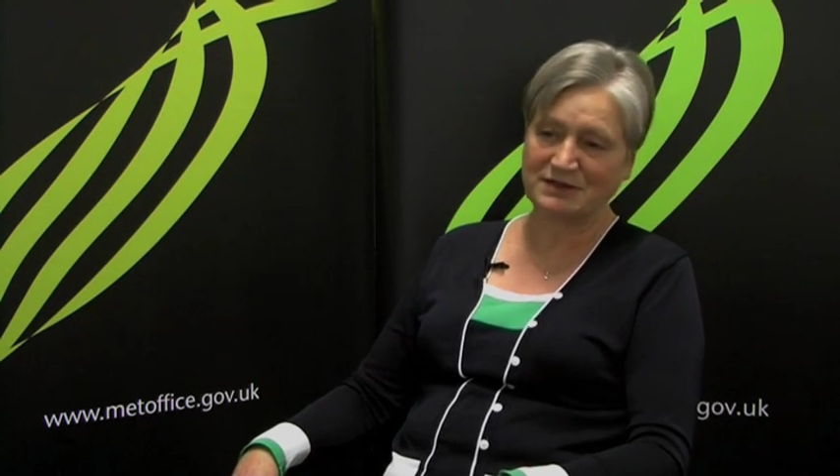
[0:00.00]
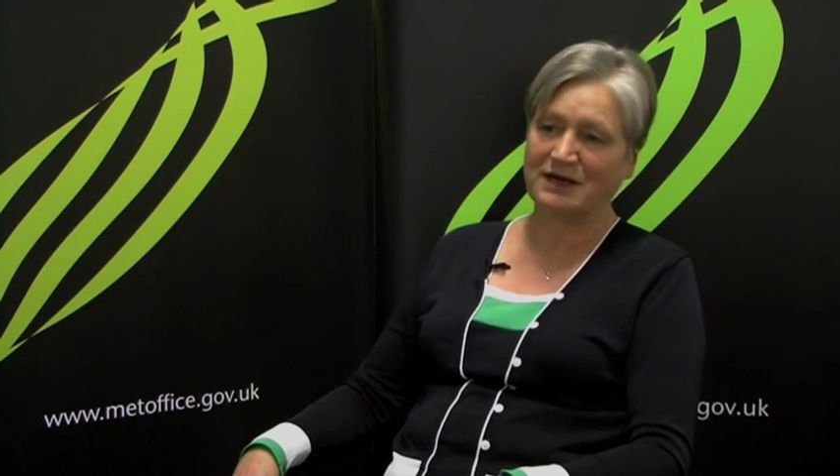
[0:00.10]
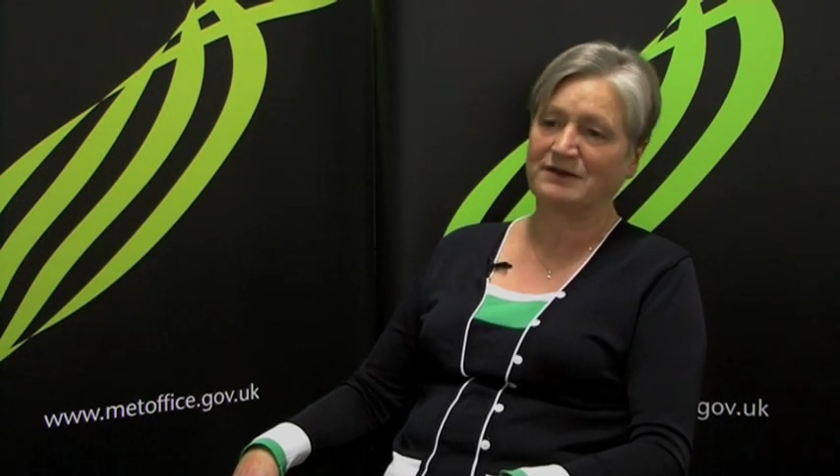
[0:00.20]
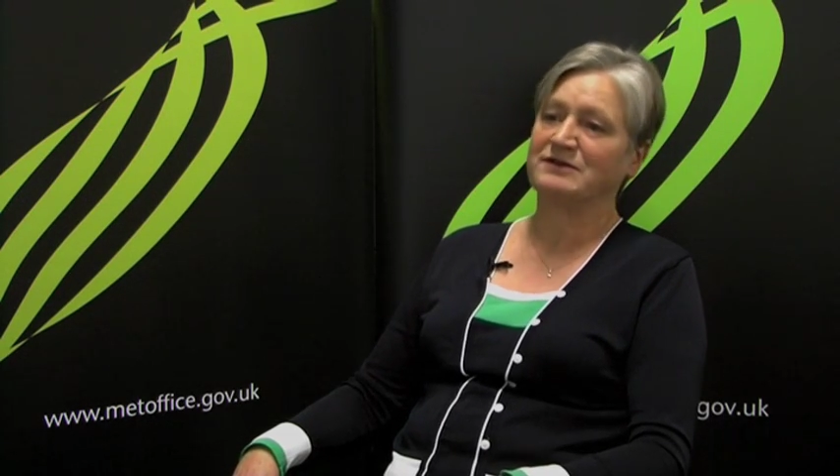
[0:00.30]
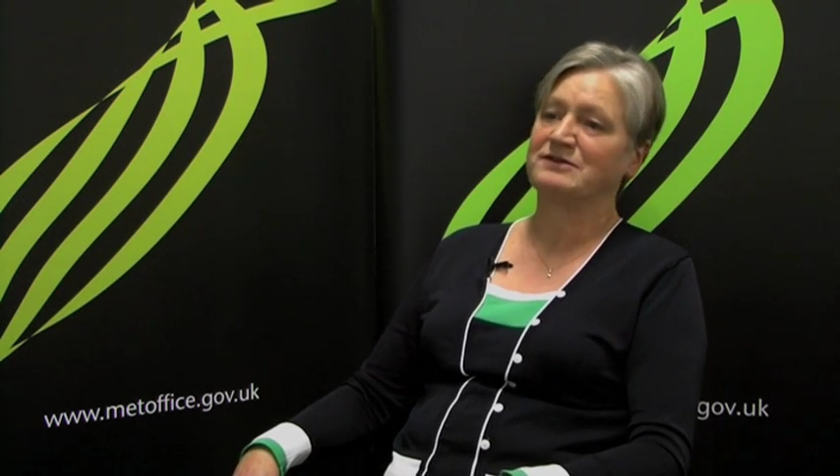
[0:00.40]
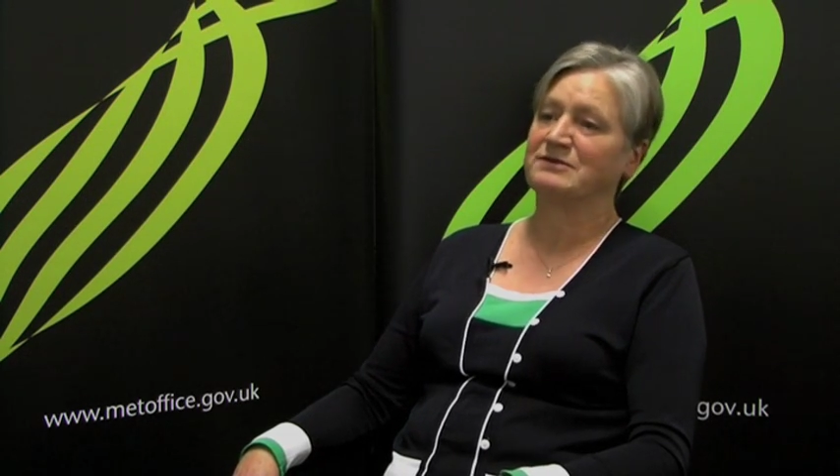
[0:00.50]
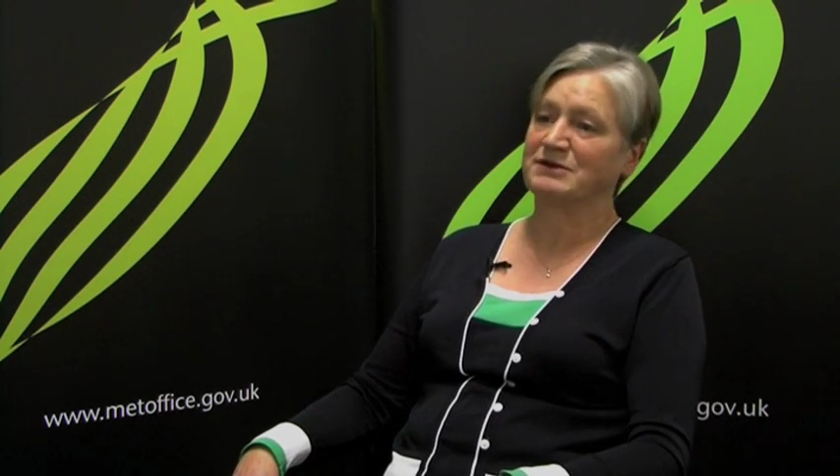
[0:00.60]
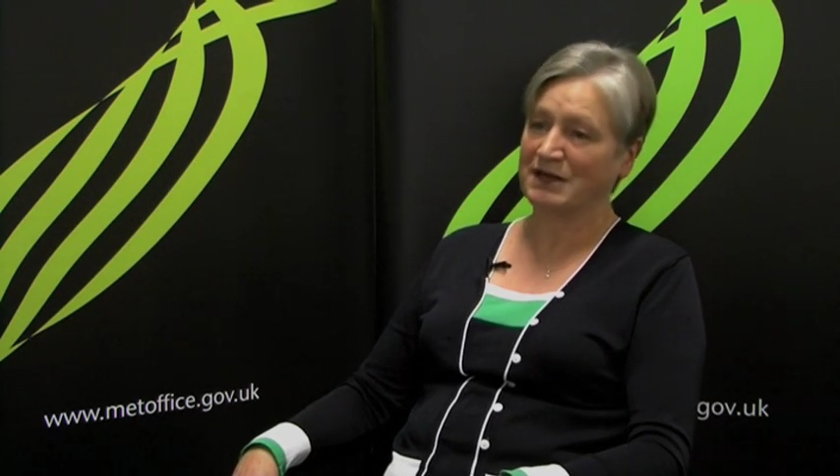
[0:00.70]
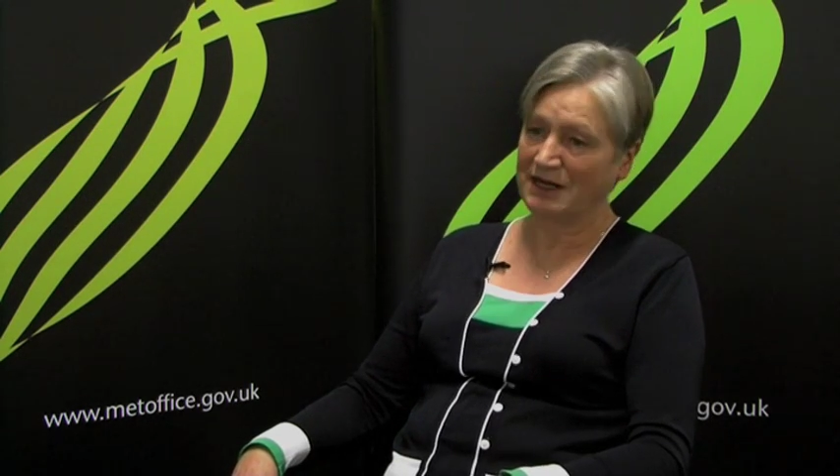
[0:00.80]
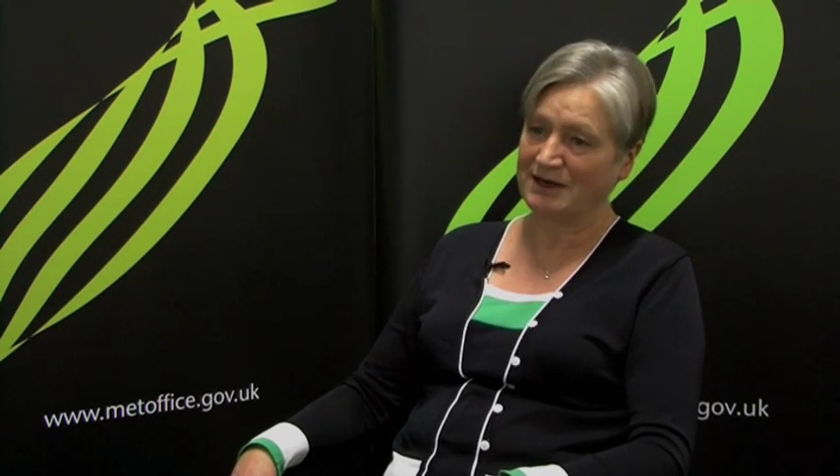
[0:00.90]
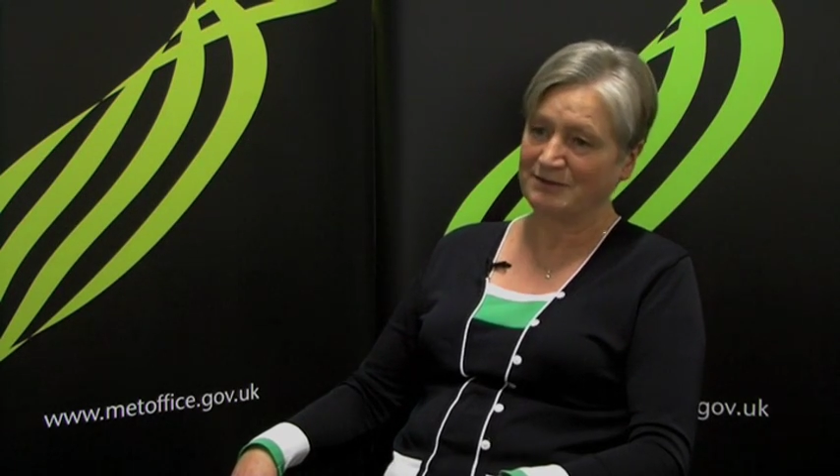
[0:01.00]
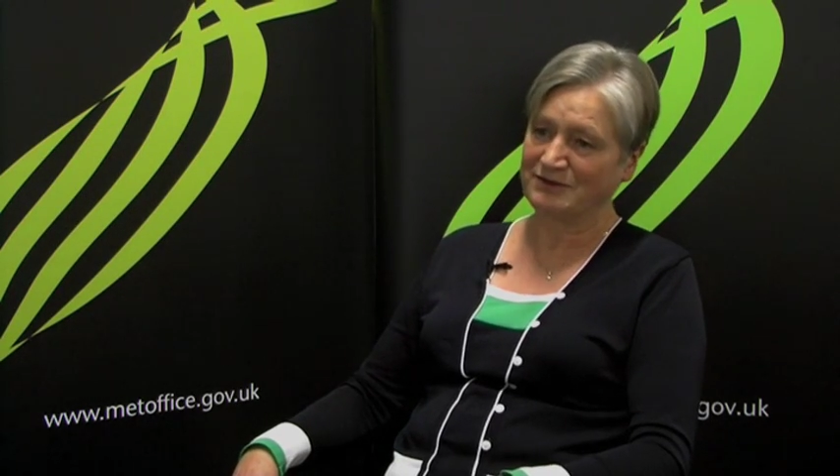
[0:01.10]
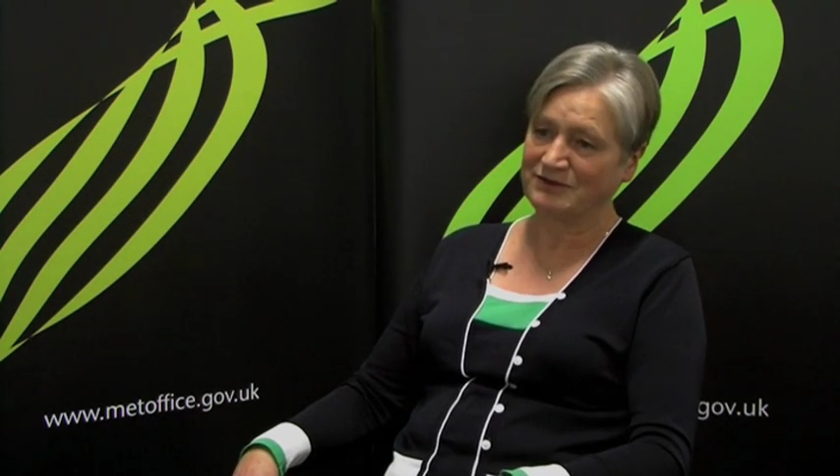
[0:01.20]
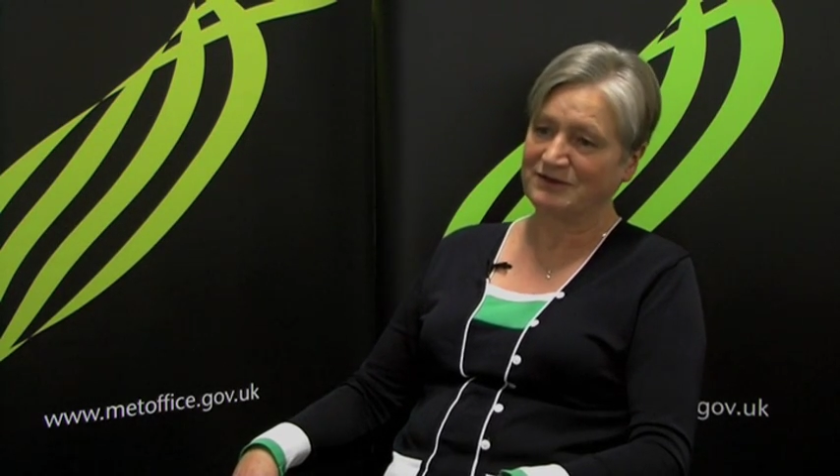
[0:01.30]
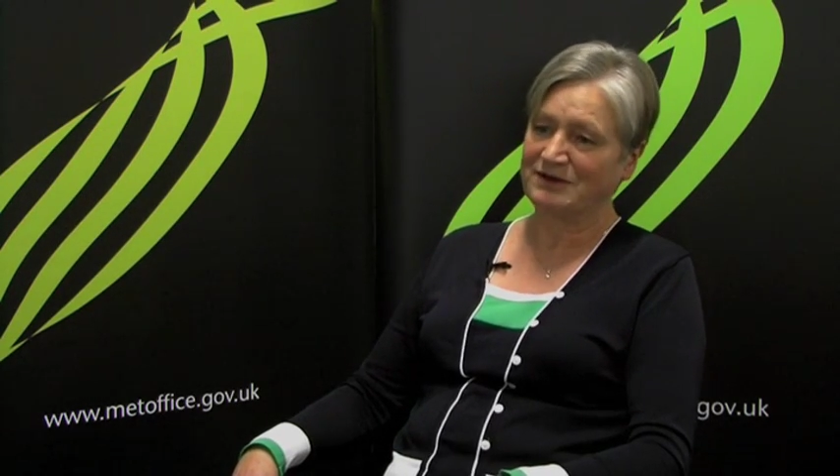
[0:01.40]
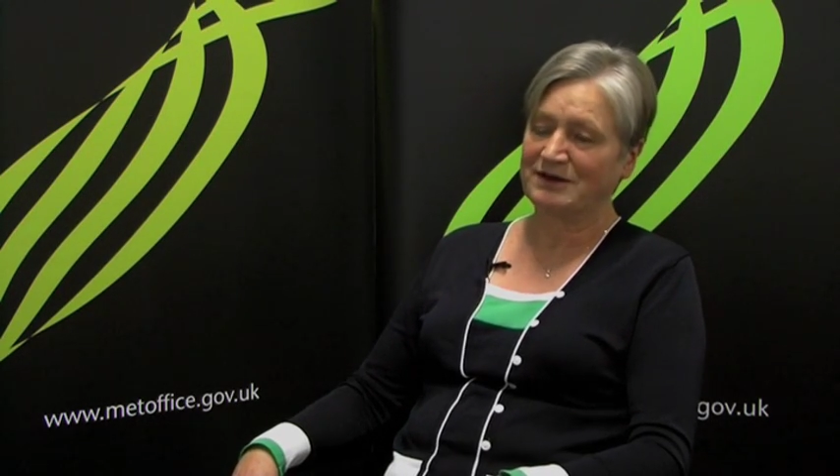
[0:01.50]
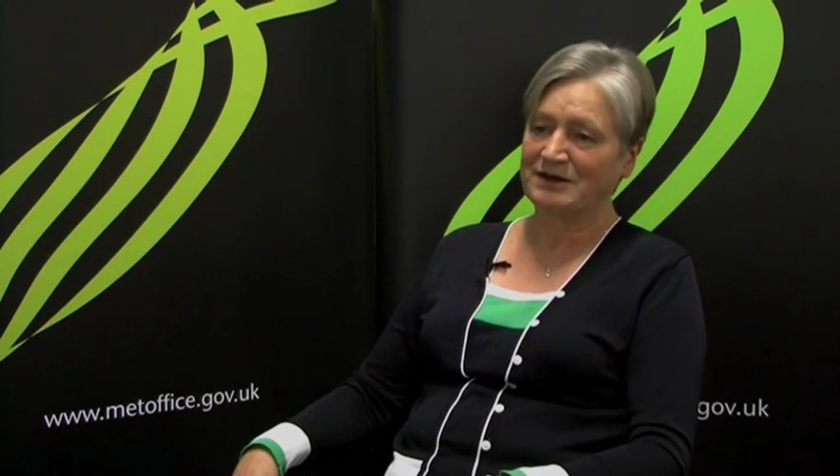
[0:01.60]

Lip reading: now that it would collapse.